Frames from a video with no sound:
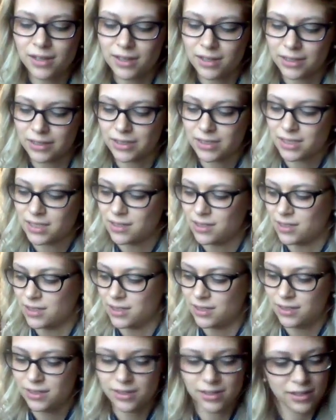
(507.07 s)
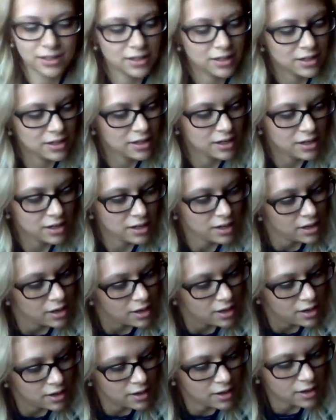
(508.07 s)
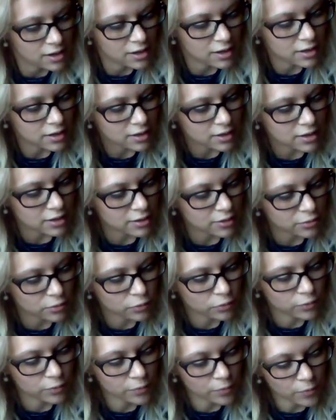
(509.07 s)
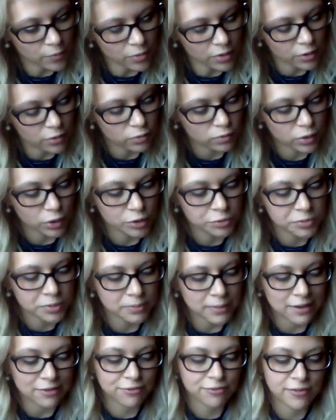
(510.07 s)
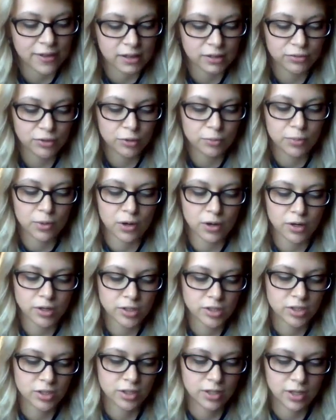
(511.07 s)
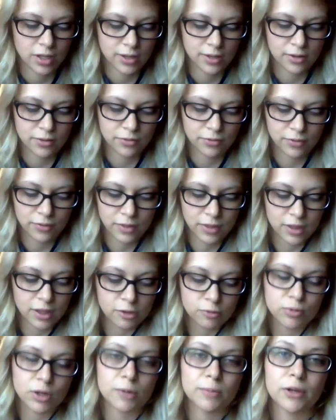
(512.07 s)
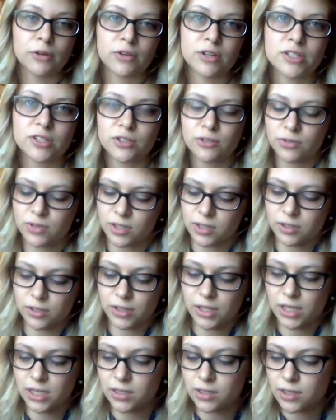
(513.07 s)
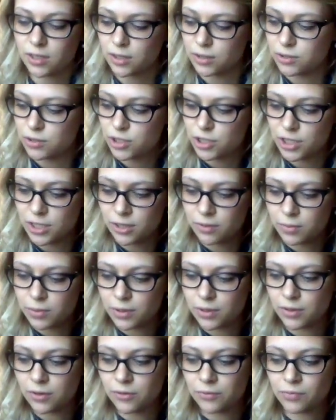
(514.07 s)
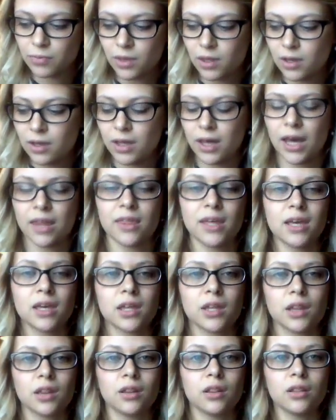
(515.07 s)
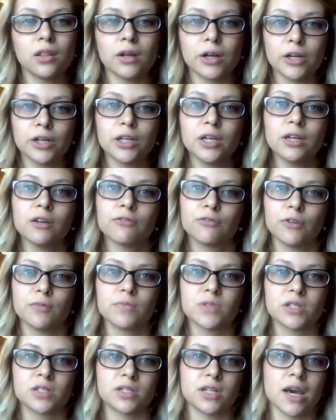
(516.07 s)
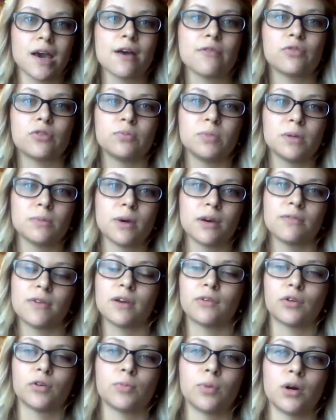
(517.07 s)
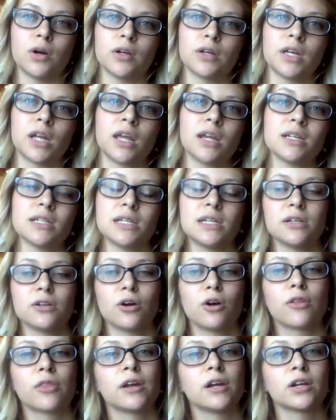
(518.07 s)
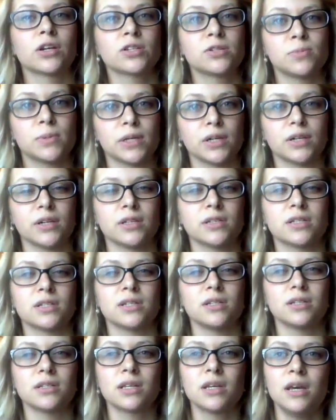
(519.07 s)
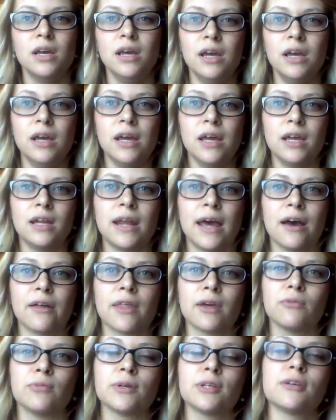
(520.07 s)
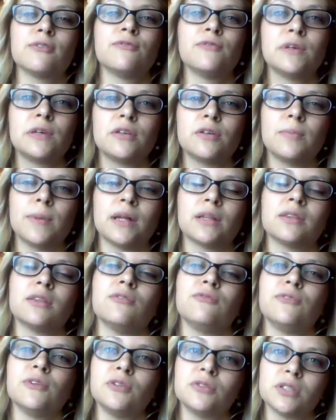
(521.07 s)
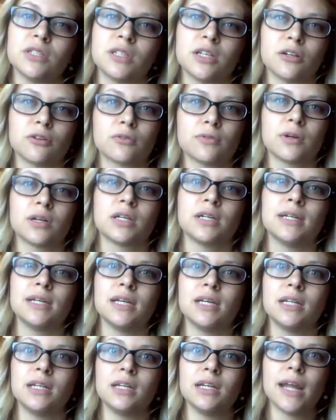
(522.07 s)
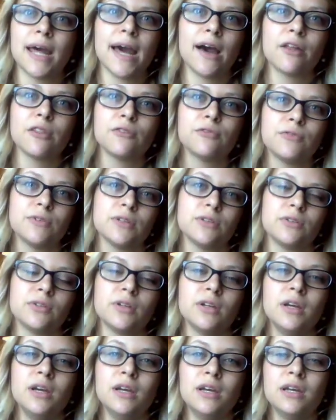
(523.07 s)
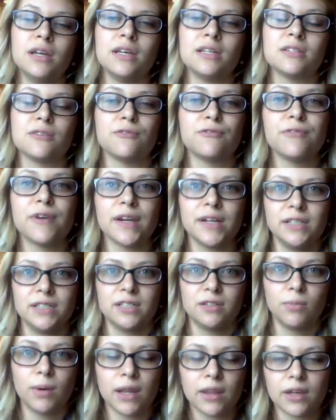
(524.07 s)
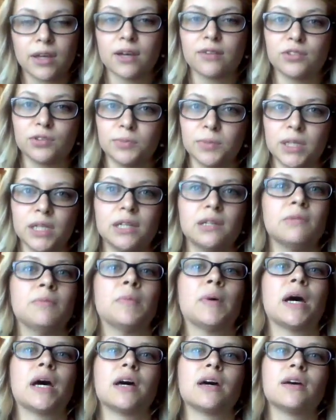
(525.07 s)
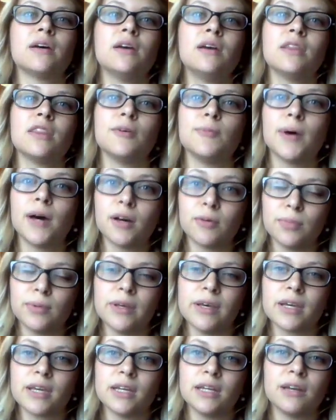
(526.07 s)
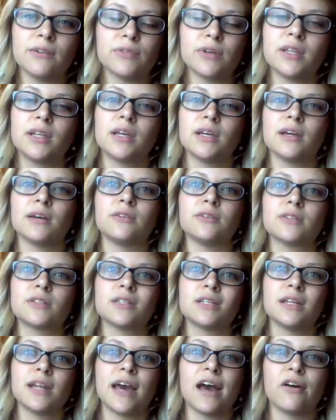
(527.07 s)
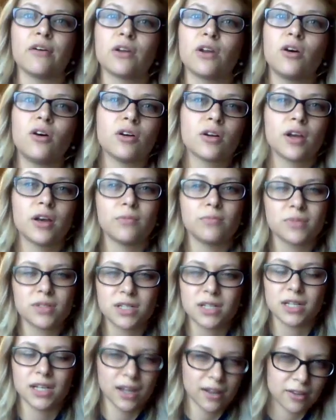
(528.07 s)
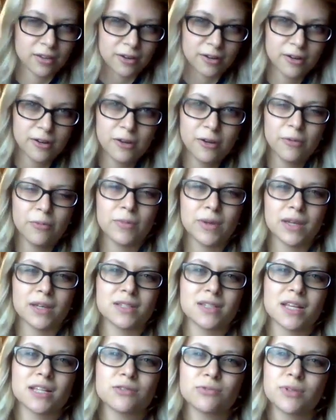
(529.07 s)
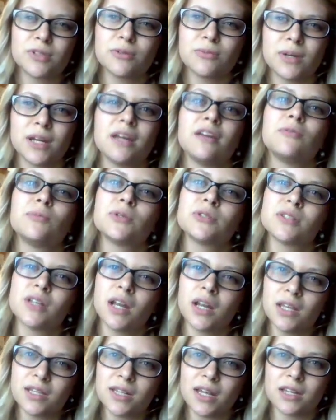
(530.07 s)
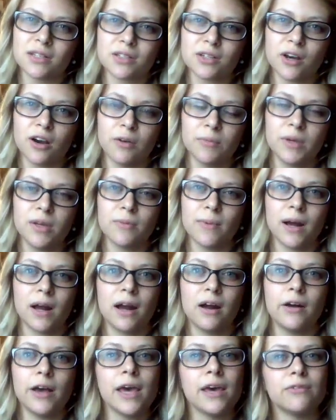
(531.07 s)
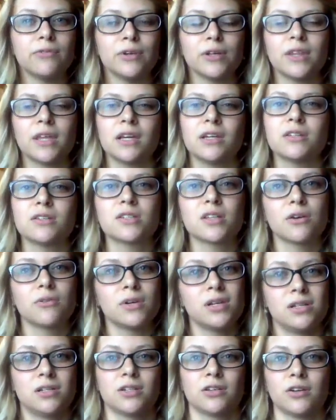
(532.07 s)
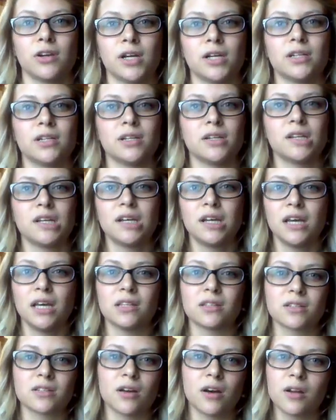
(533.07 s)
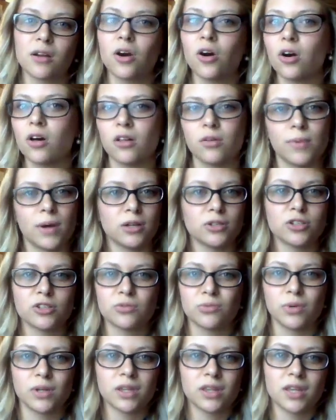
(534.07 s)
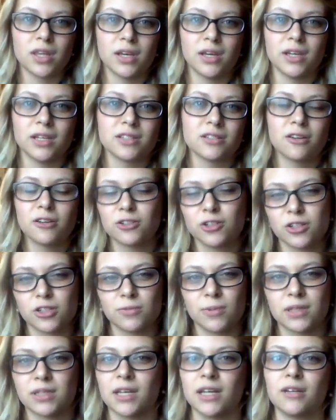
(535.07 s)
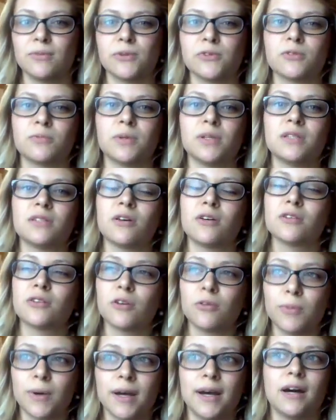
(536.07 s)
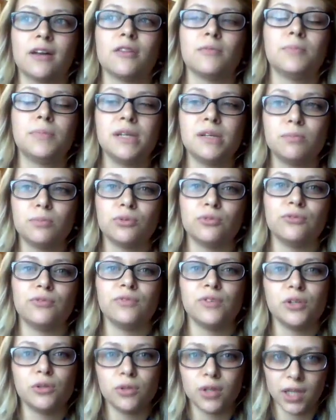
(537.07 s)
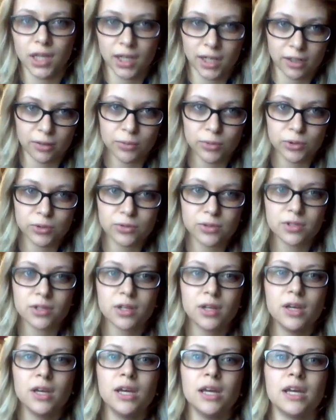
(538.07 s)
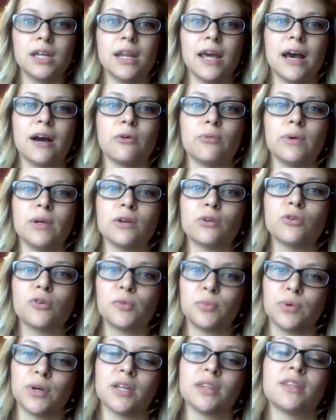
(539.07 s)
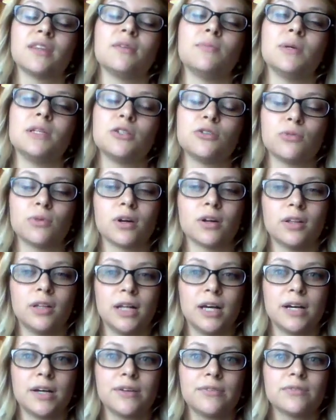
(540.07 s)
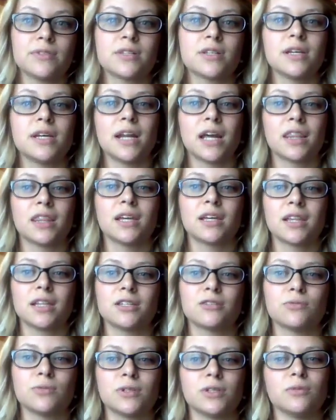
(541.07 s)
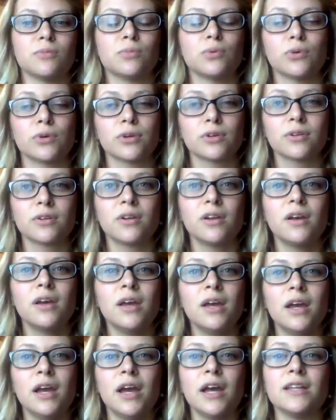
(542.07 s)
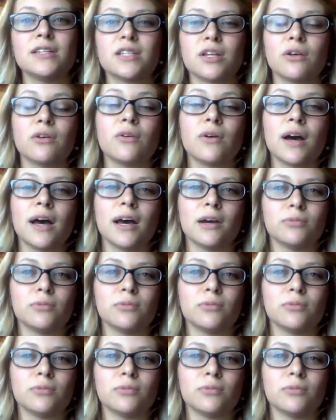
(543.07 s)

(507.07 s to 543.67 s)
Let's see. What would be my favorite part of the Primate Rescue Center internship? I think learning from the staff would be my favorite part, getting to hear all their experiences and how they really feel about the field that they're working in, and how the field is affected by the government and by the public and everything else, and how it all comes together. Because that's really what animal studies has taught me, about how everything is so integrated. It's not all about just one thing. It's not just about the animals, but it's also about how the people view the animals and how we incorporate them into our lives. And I think that's really important. And so I